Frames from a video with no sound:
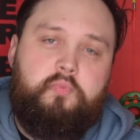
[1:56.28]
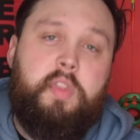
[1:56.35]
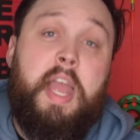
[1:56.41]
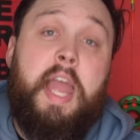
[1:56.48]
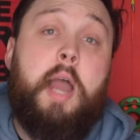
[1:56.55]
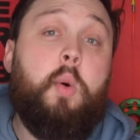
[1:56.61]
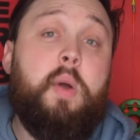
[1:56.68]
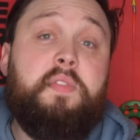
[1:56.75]

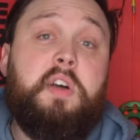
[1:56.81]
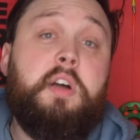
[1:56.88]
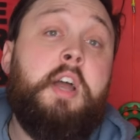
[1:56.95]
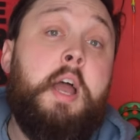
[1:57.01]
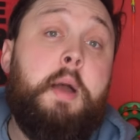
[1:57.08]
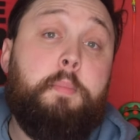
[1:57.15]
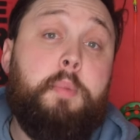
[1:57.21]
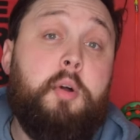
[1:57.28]
However,
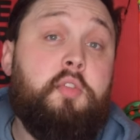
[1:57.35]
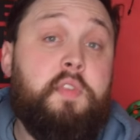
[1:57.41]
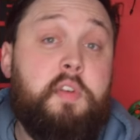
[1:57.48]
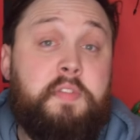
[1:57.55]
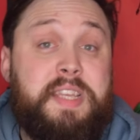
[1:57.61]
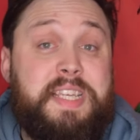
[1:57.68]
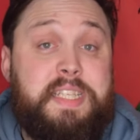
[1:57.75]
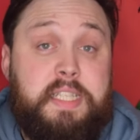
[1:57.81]
both
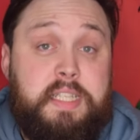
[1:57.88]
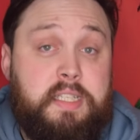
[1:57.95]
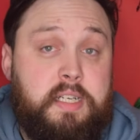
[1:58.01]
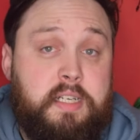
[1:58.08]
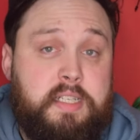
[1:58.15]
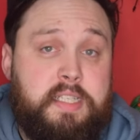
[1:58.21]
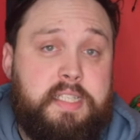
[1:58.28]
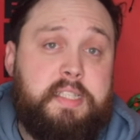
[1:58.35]
of these
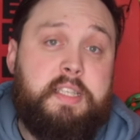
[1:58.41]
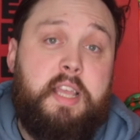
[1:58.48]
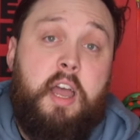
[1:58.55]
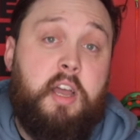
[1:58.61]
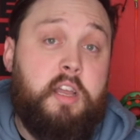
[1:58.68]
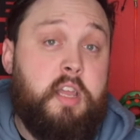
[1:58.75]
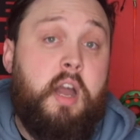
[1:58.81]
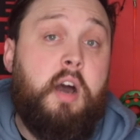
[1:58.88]
designs
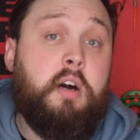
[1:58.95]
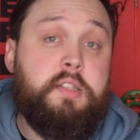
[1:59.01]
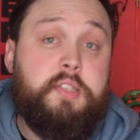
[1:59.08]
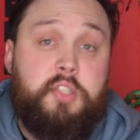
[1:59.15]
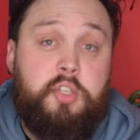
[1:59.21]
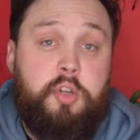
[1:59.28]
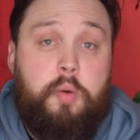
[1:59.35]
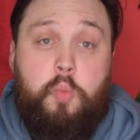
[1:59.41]
can't
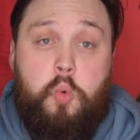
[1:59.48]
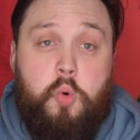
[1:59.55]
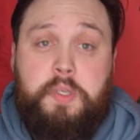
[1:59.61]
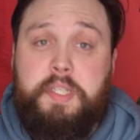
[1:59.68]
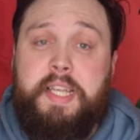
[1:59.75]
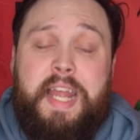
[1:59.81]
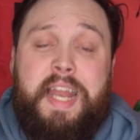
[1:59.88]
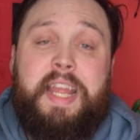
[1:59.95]
stop
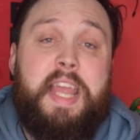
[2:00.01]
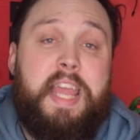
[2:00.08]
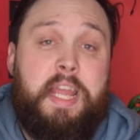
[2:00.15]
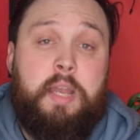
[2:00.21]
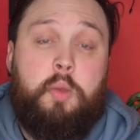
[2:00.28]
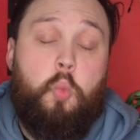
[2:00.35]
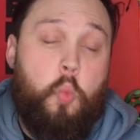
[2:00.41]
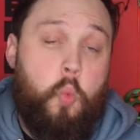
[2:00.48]
water getting
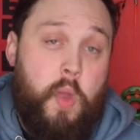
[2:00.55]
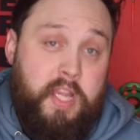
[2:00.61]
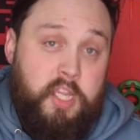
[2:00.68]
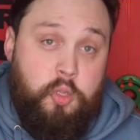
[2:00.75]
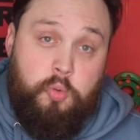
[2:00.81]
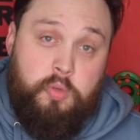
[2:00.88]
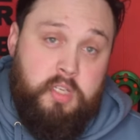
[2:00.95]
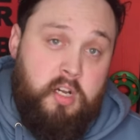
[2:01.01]
in when
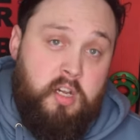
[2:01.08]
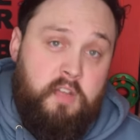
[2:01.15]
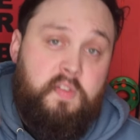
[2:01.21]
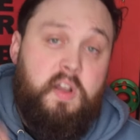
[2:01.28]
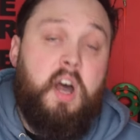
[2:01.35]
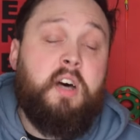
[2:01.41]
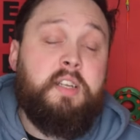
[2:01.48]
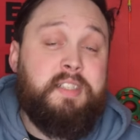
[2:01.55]
you dive
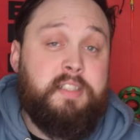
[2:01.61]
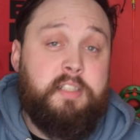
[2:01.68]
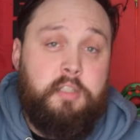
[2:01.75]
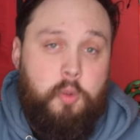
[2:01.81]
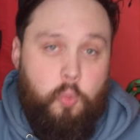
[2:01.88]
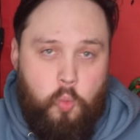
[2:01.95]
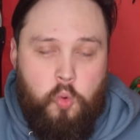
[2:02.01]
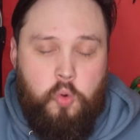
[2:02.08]
under
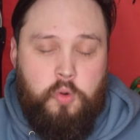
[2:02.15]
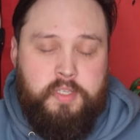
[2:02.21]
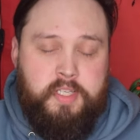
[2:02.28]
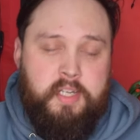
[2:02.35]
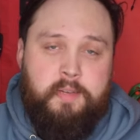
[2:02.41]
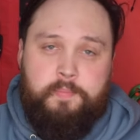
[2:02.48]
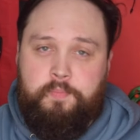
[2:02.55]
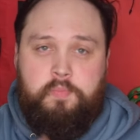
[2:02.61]
the
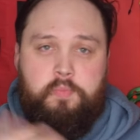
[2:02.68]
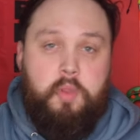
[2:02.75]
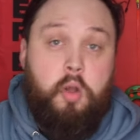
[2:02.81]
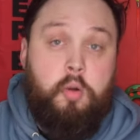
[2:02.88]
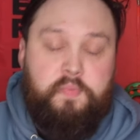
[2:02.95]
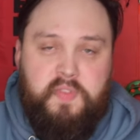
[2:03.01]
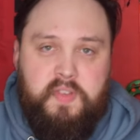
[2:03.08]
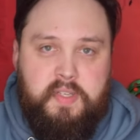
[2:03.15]
water,
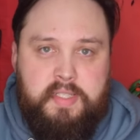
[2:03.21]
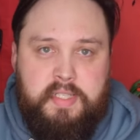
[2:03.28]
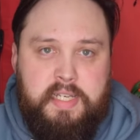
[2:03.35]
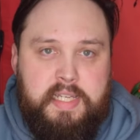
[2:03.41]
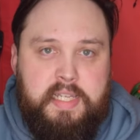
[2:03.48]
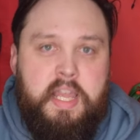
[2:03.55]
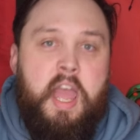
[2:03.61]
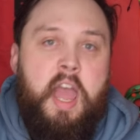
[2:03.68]
obviously.